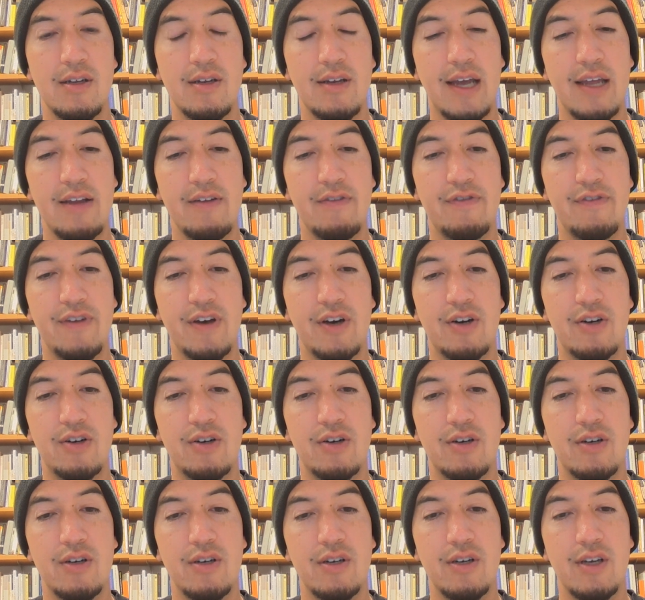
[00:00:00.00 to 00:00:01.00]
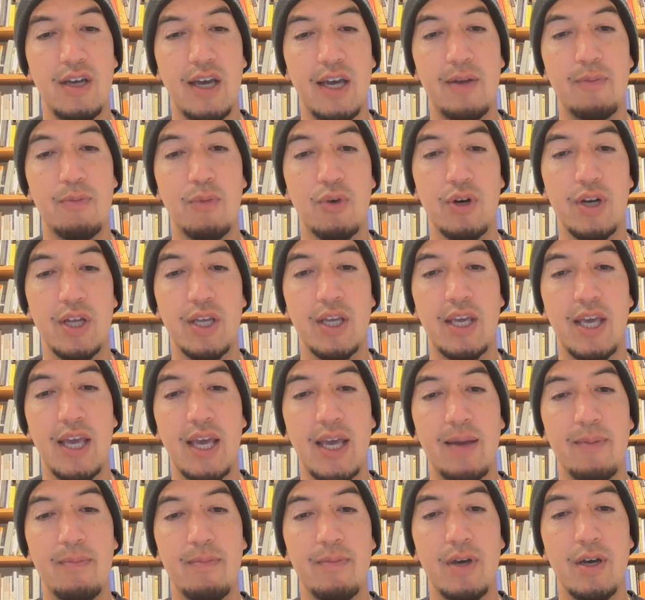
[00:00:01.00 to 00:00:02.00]
Night fell and morning
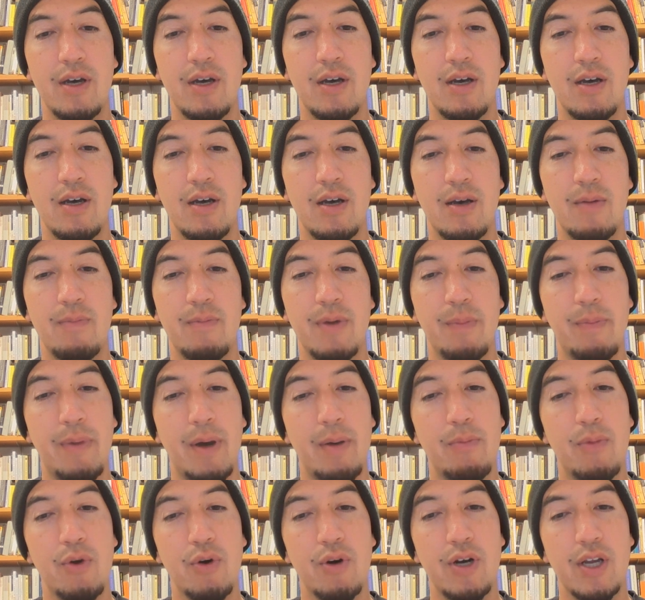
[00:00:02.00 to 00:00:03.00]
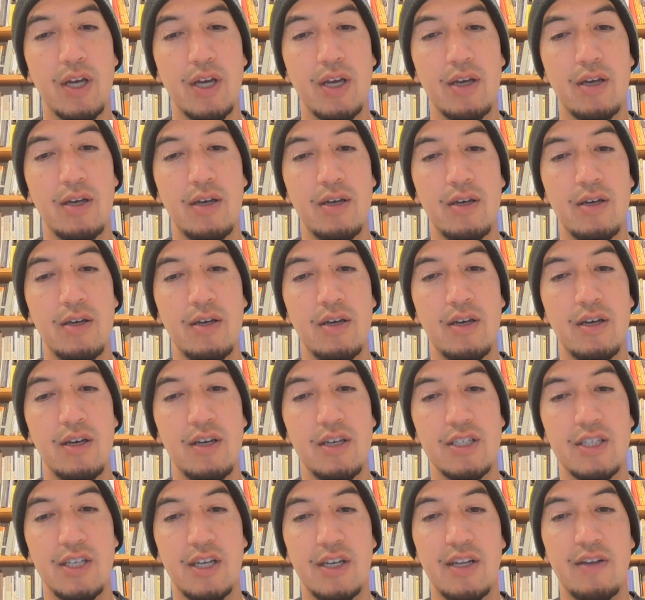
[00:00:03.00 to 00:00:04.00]
came, but by morning,
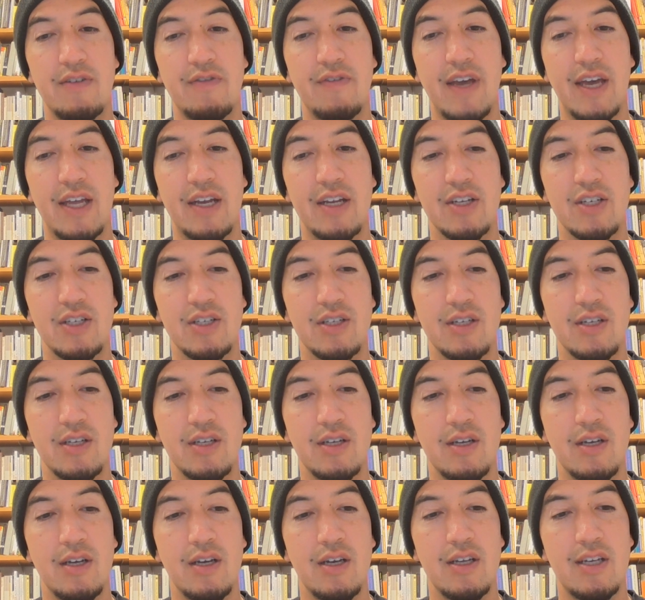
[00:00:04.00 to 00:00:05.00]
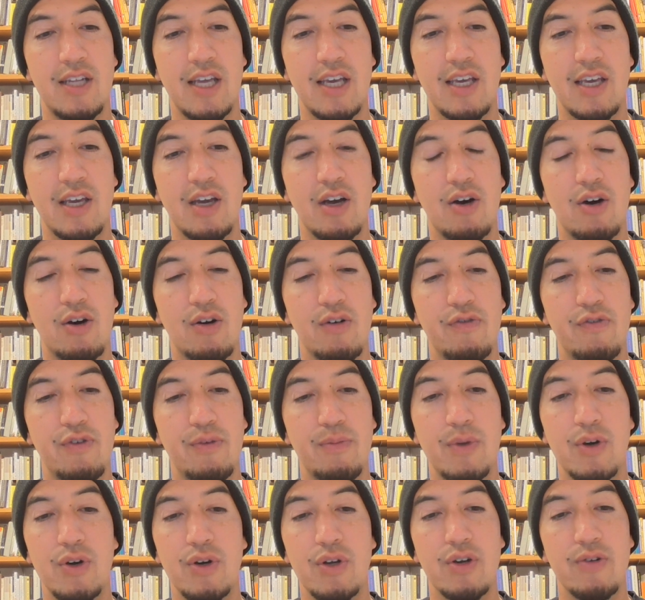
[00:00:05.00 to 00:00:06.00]
Sun had vanished, taking all
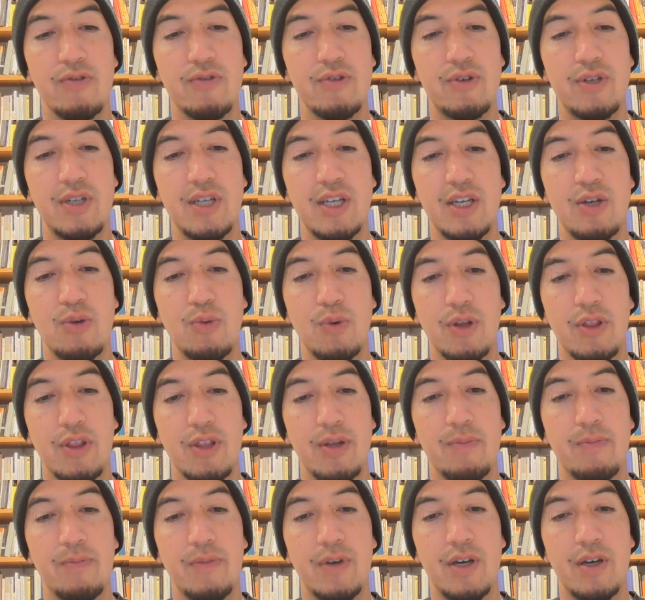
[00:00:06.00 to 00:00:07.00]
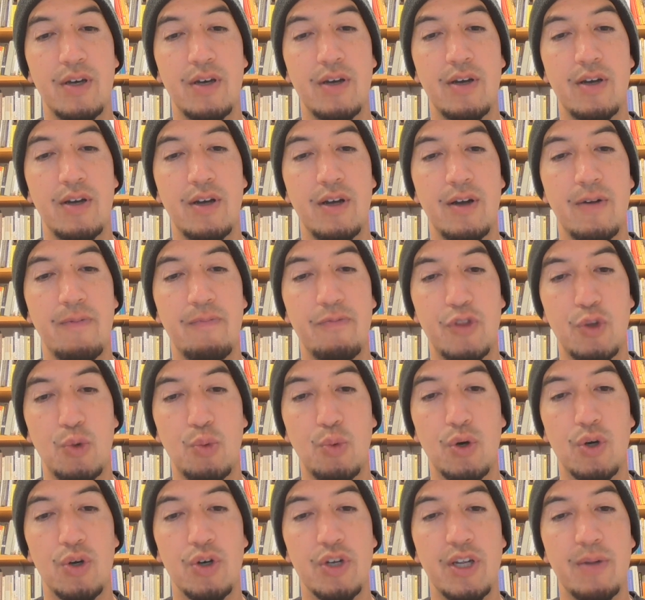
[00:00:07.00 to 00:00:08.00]
familiar routine with him.
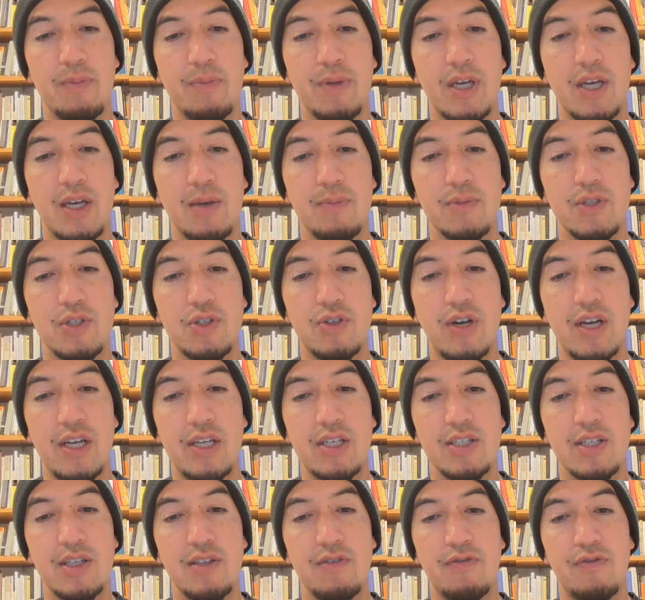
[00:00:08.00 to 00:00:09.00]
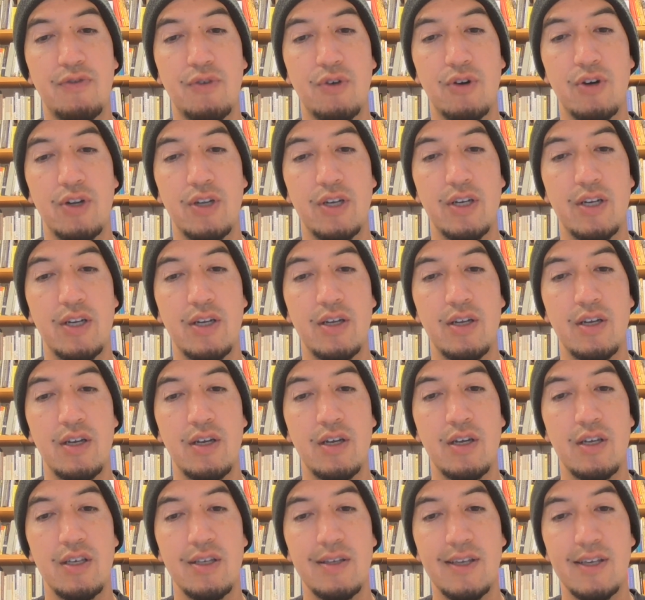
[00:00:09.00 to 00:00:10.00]
The world had become strangely foreign,
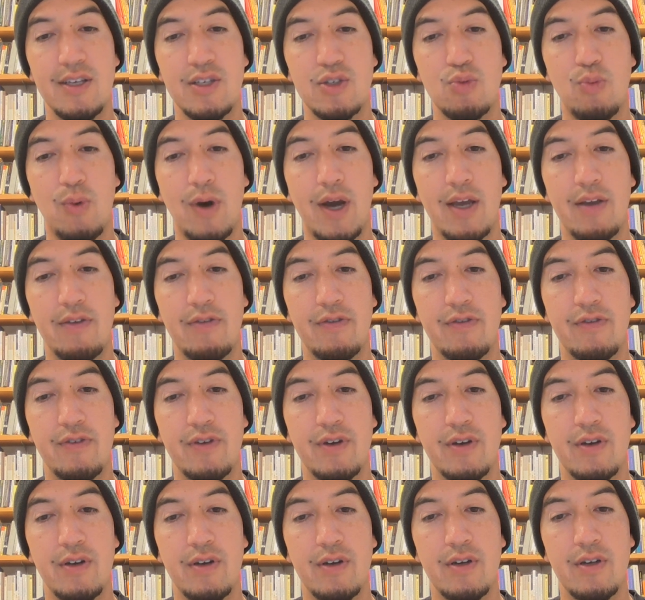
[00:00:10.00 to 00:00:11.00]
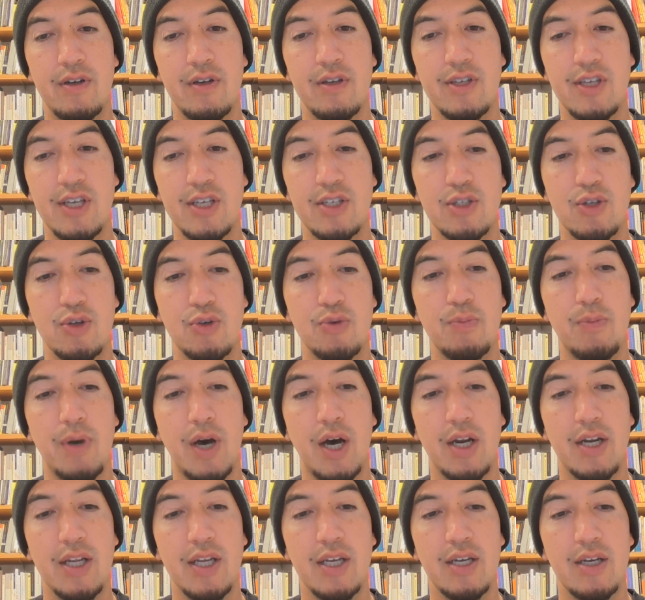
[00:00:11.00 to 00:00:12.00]
Yi's wife, Yi's own
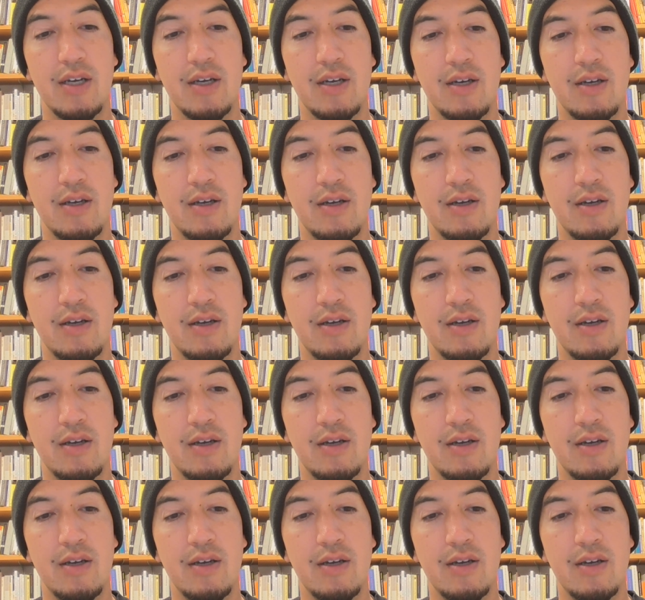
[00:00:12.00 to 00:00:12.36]
body.